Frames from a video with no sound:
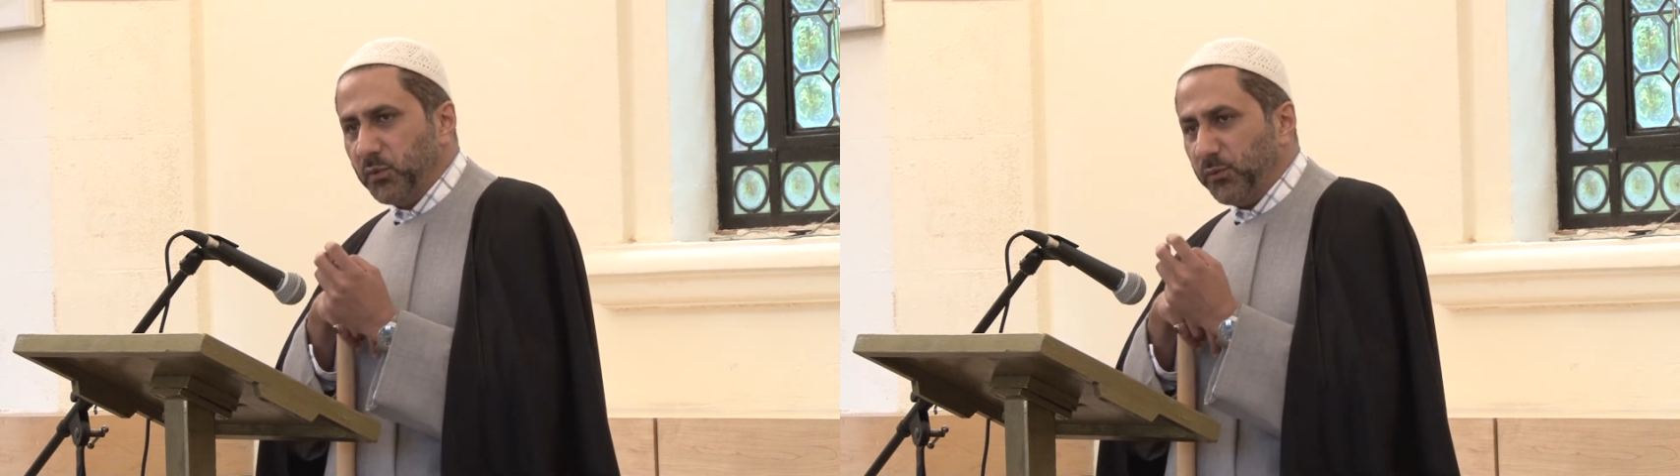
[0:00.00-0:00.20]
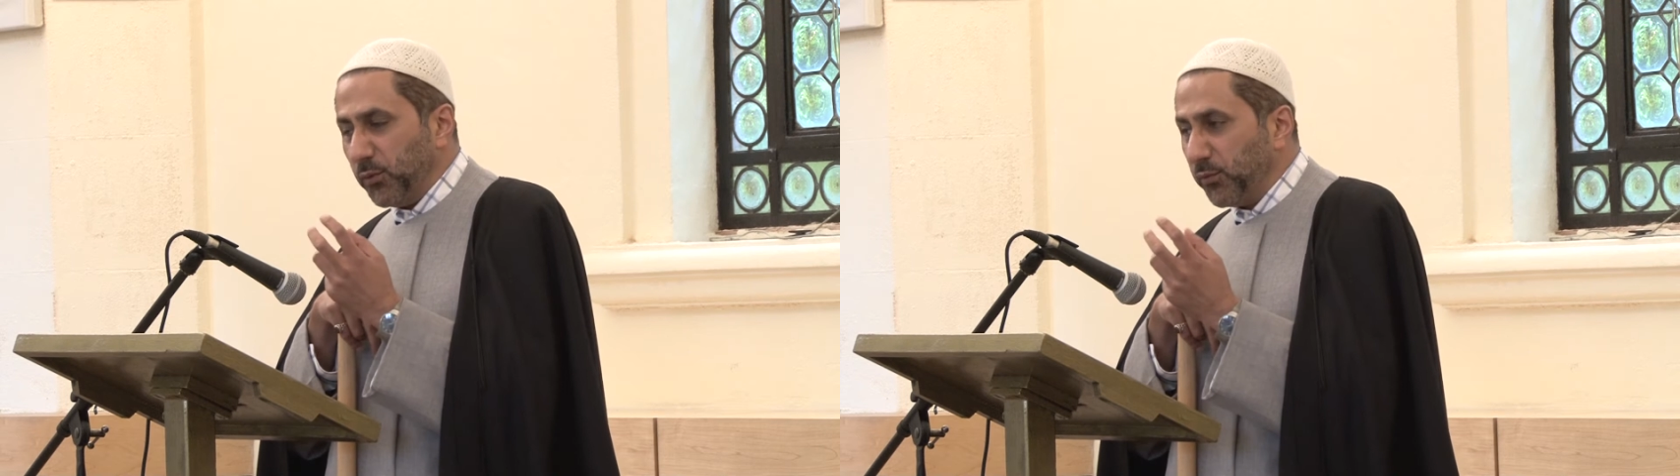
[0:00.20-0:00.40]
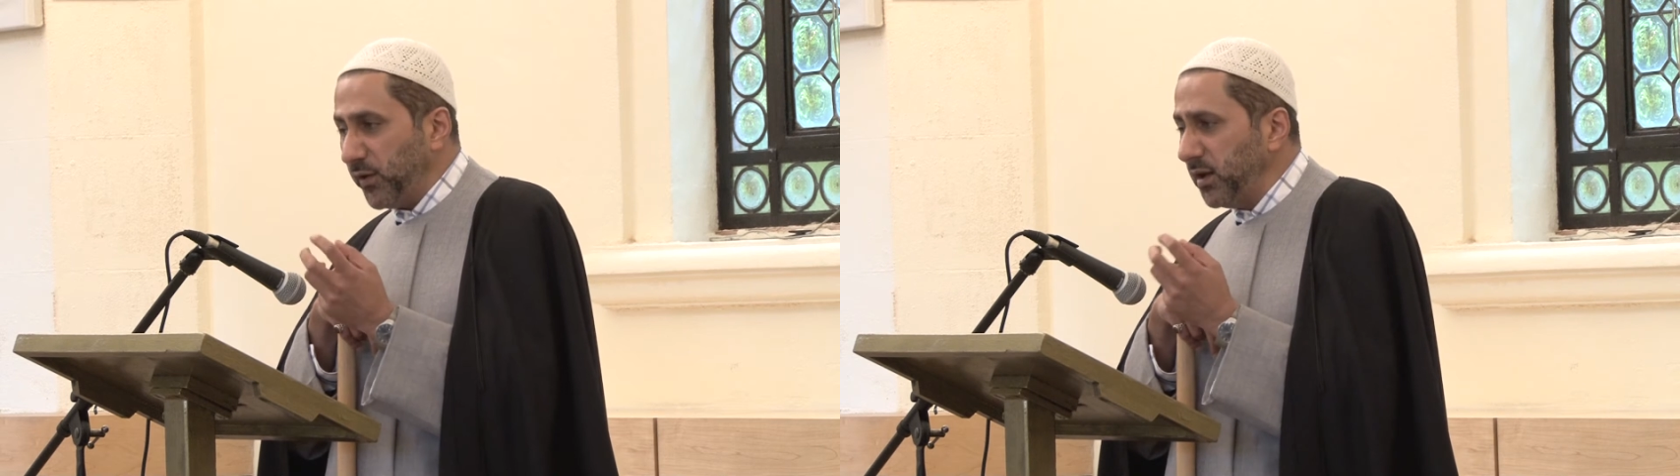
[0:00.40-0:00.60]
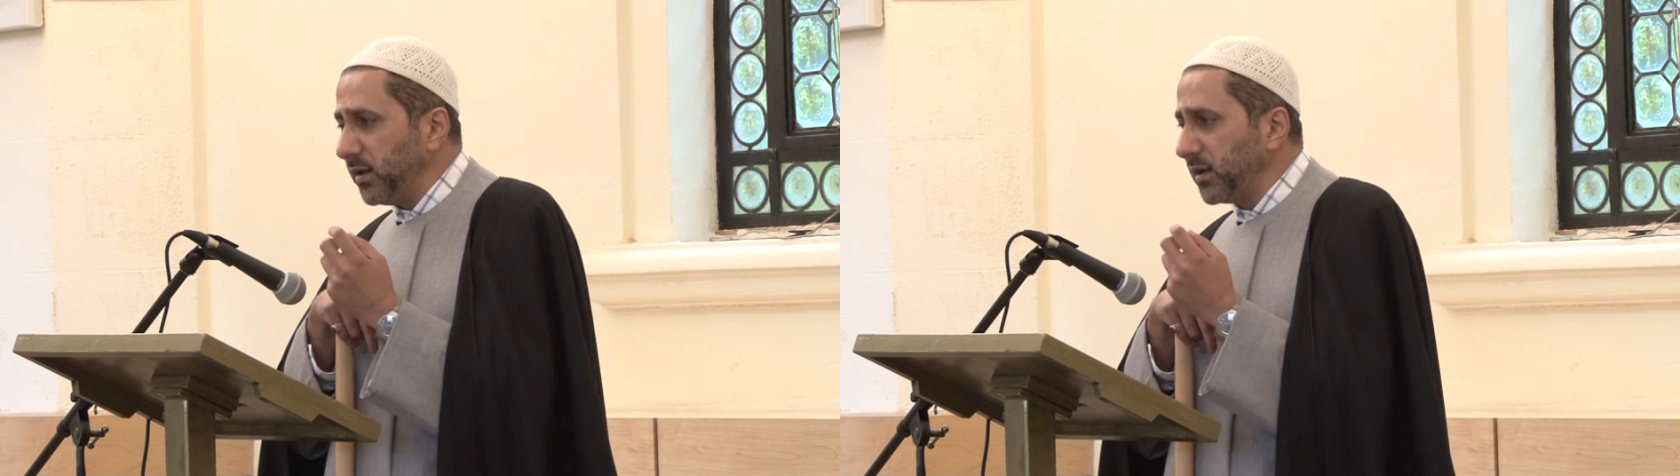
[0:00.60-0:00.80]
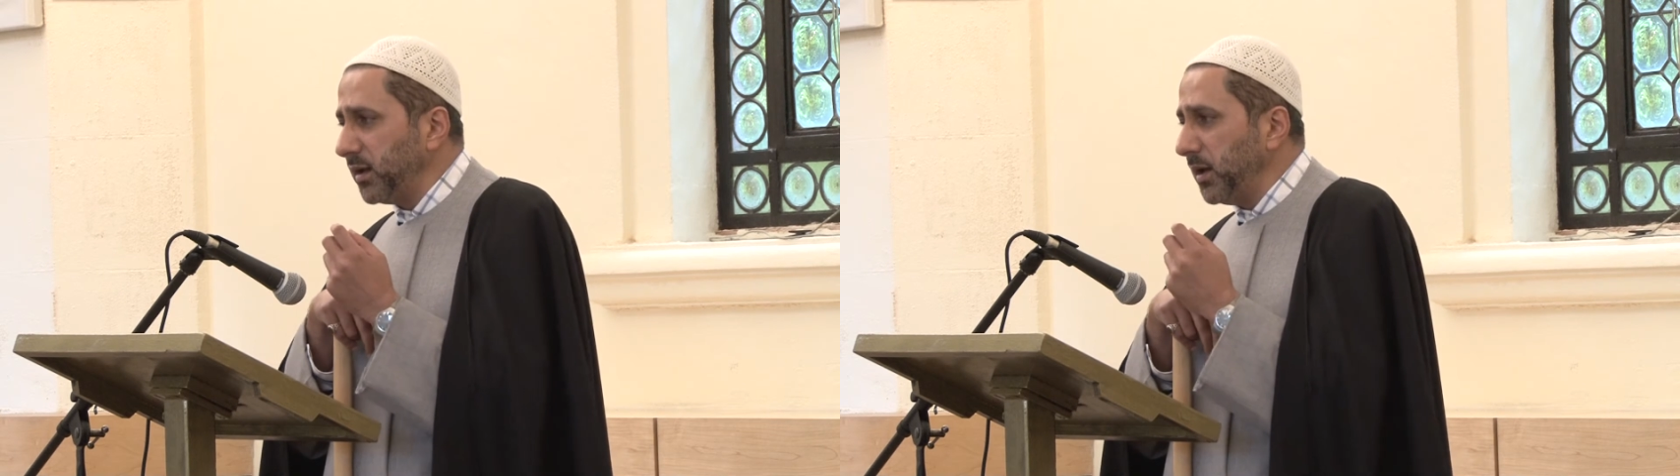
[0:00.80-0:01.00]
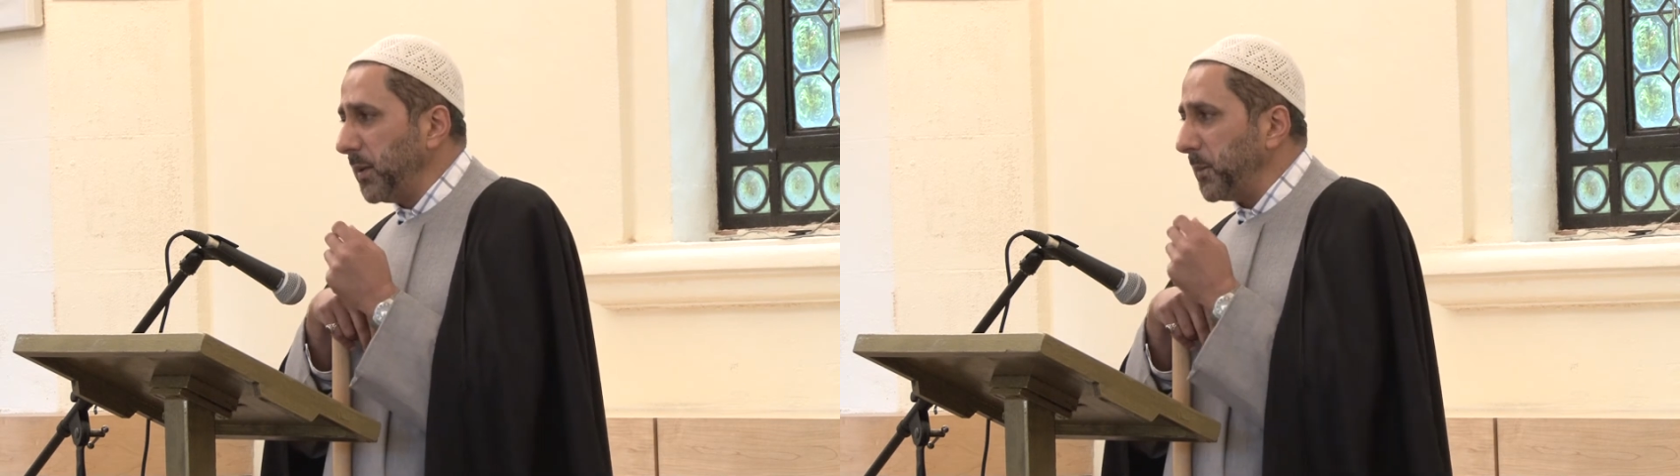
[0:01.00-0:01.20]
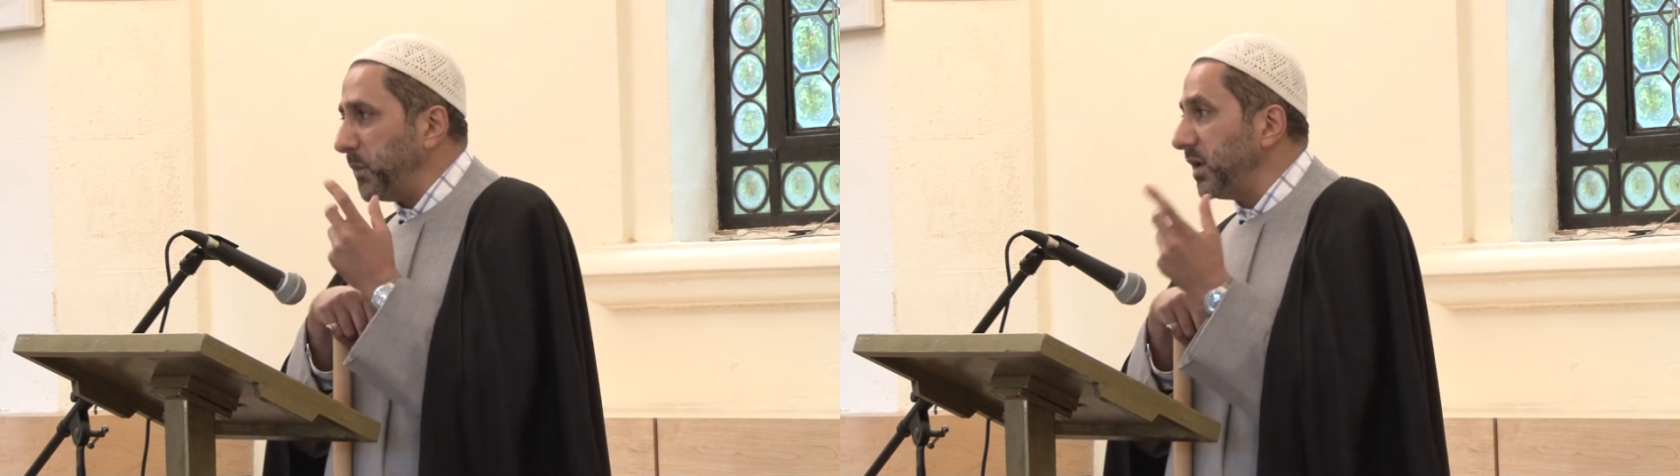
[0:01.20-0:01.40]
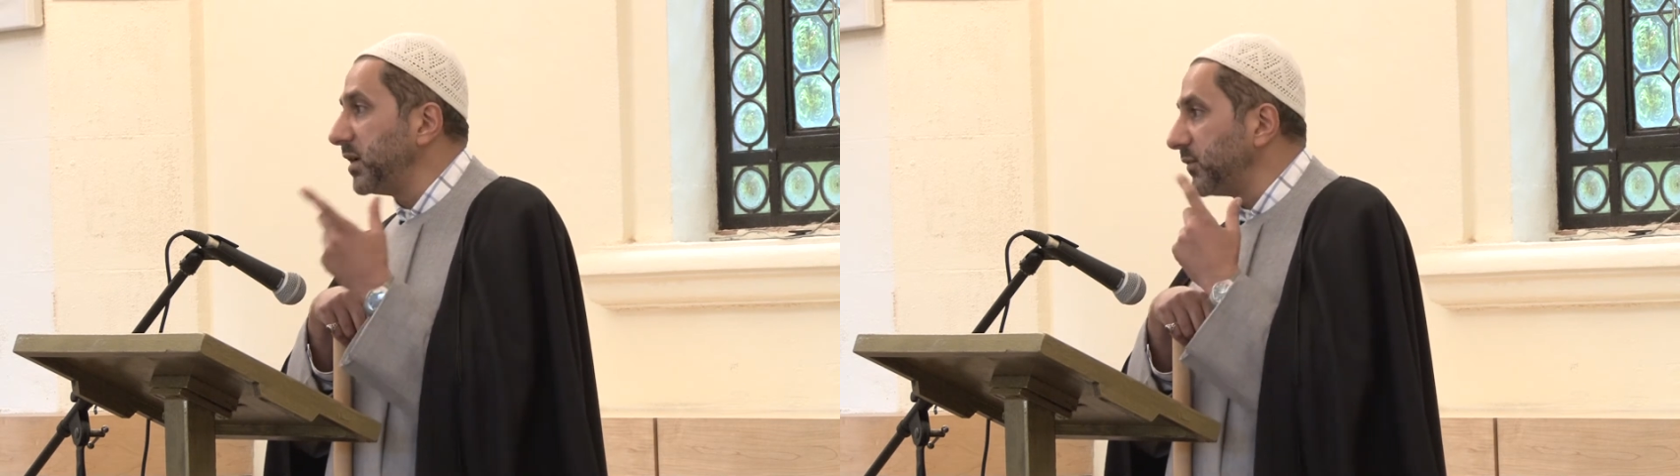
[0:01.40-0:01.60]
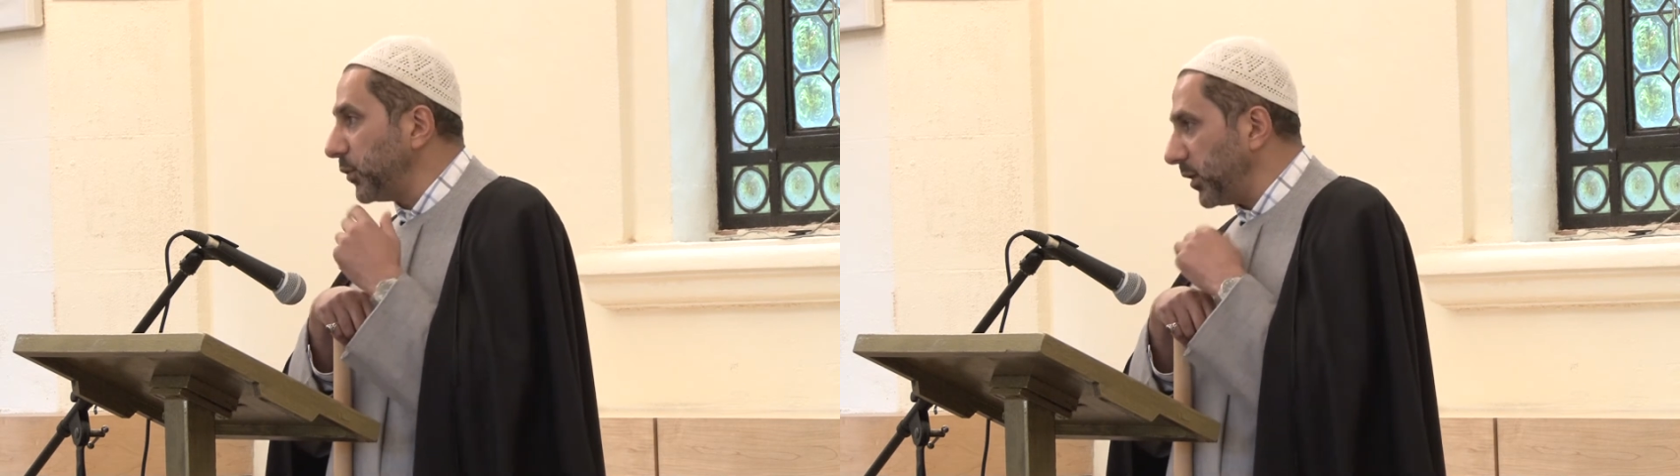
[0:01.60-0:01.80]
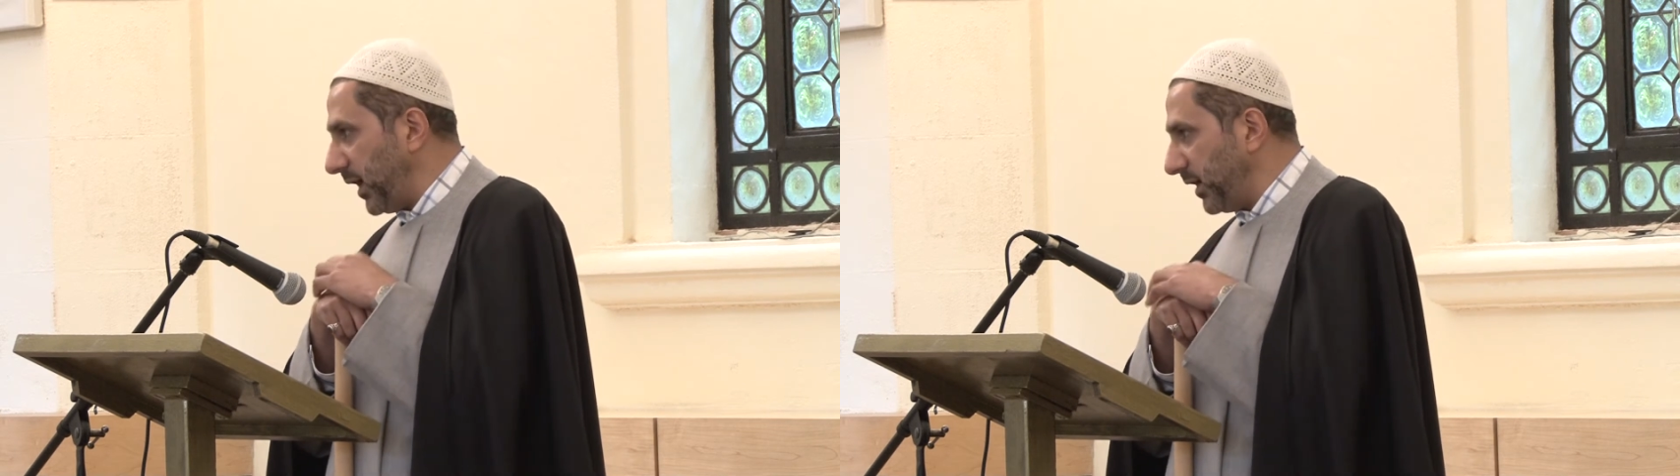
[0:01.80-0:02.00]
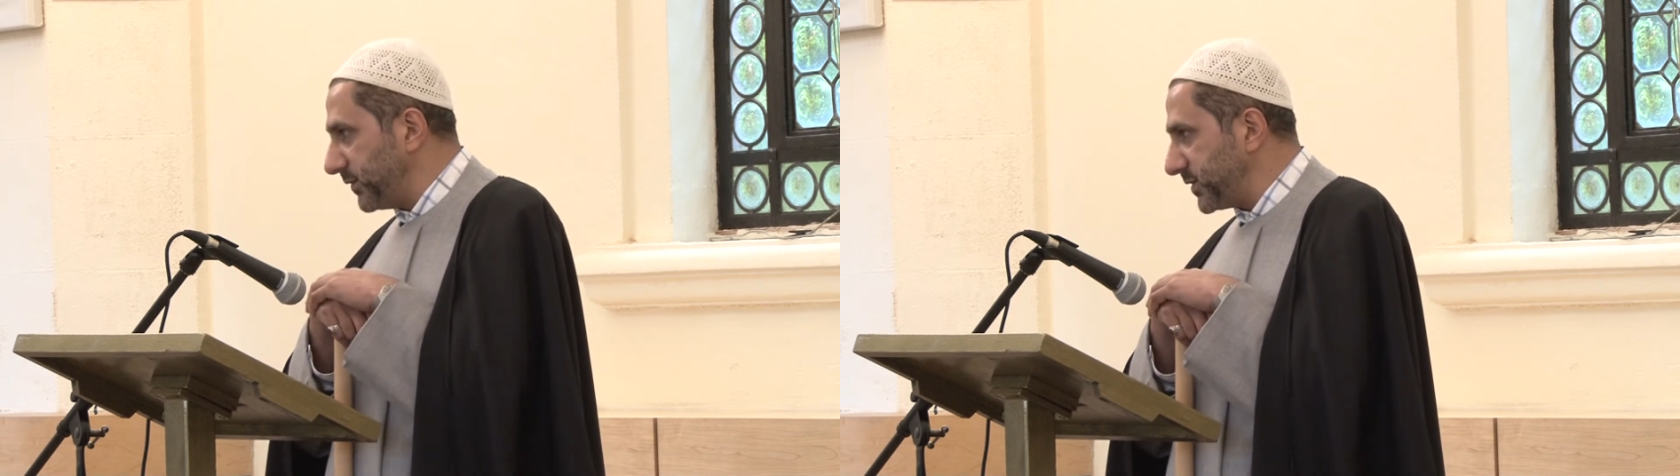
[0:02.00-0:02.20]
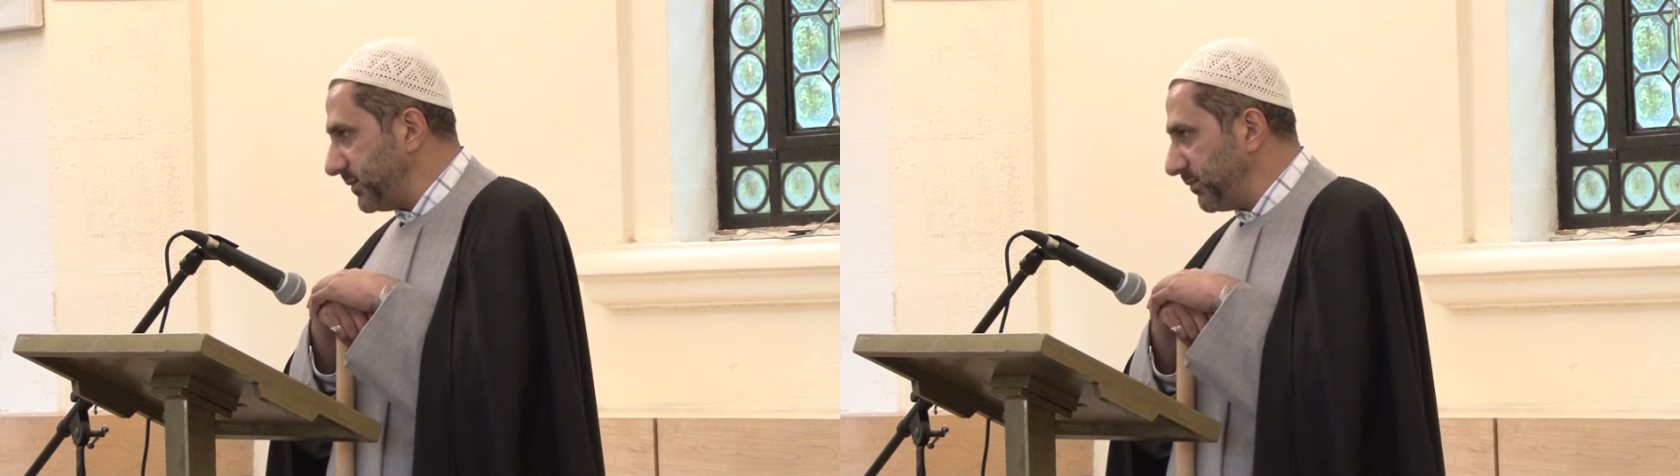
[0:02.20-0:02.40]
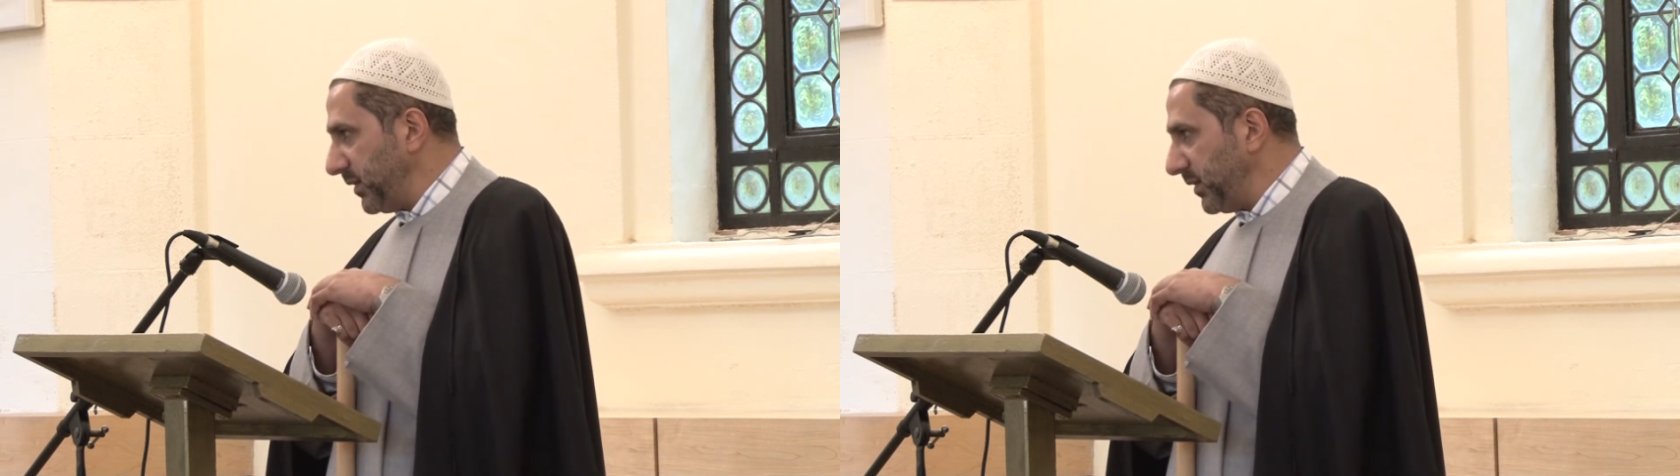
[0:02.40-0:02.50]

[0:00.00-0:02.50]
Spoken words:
fulfilling, meaningful lives.